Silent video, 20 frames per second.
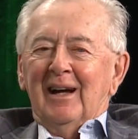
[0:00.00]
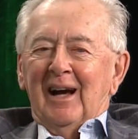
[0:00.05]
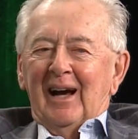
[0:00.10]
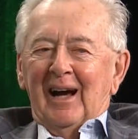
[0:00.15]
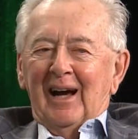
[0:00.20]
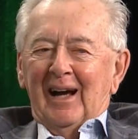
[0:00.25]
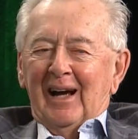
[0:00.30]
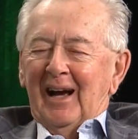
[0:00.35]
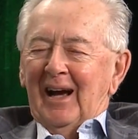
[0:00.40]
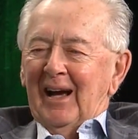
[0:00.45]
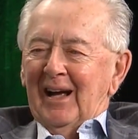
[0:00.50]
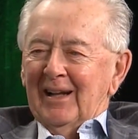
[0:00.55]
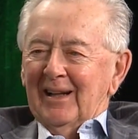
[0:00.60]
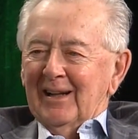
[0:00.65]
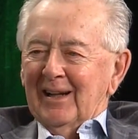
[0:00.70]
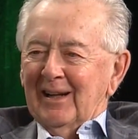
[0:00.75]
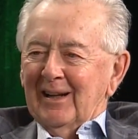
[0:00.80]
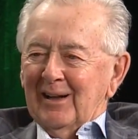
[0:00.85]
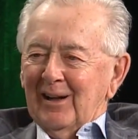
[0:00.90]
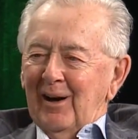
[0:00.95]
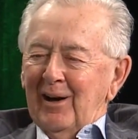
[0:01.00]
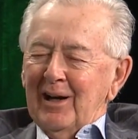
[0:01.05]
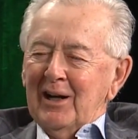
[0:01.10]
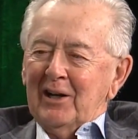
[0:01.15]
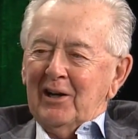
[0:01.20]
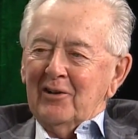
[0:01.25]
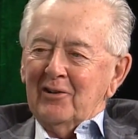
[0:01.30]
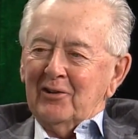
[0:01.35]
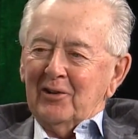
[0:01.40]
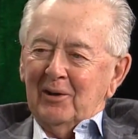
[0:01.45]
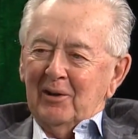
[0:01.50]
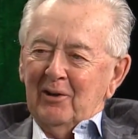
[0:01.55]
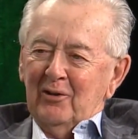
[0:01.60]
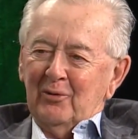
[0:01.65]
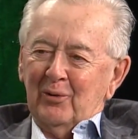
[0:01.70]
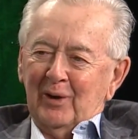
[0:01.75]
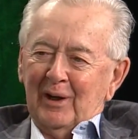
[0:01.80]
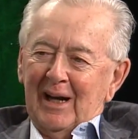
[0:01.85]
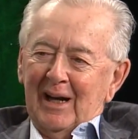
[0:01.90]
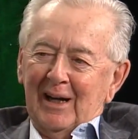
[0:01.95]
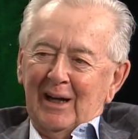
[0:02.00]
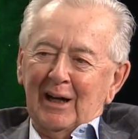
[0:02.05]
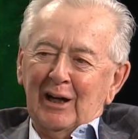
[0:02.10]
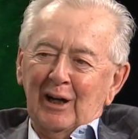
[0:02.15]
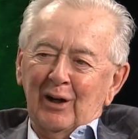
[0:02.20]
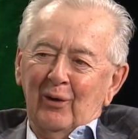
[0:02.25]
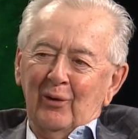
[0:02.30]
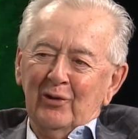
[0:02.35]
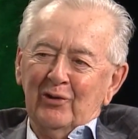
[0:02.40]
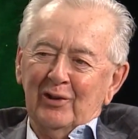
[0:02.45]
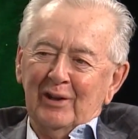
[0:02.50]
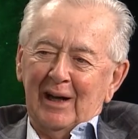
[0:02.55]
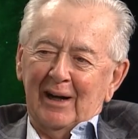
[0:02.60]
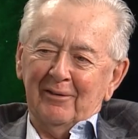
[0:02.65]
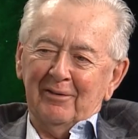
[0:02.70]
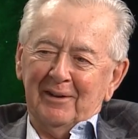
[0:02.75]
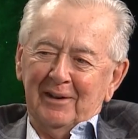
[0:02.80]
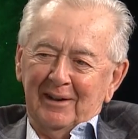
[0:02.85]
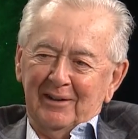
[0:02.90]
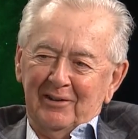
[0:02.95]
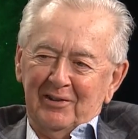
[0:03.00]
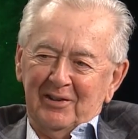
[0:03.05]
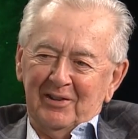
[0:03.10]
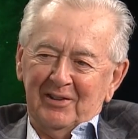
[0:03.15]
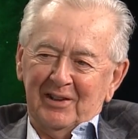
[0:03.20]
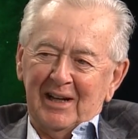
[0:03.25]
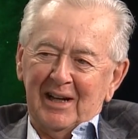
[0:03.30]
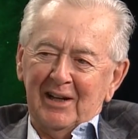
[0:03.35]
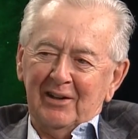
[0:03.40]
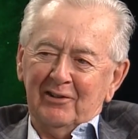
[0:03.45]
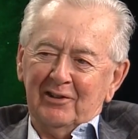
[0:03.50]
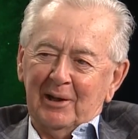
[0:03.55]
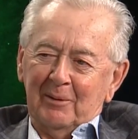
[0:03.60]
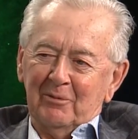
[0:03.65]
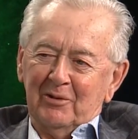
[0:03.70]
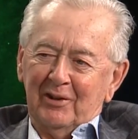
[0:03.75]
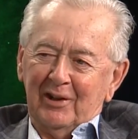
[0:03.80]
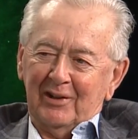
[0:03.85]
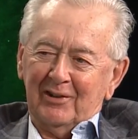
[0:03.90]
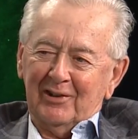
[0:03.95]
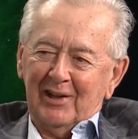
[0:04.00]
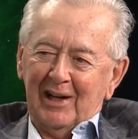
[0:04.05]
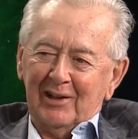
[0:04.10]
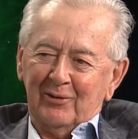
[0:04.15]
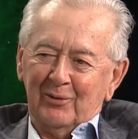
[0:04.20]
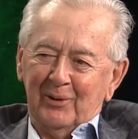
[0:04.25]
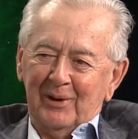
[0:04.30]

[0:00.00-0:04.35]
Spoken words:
And the Lougheed Conservatives were getting close enough to seeing some success.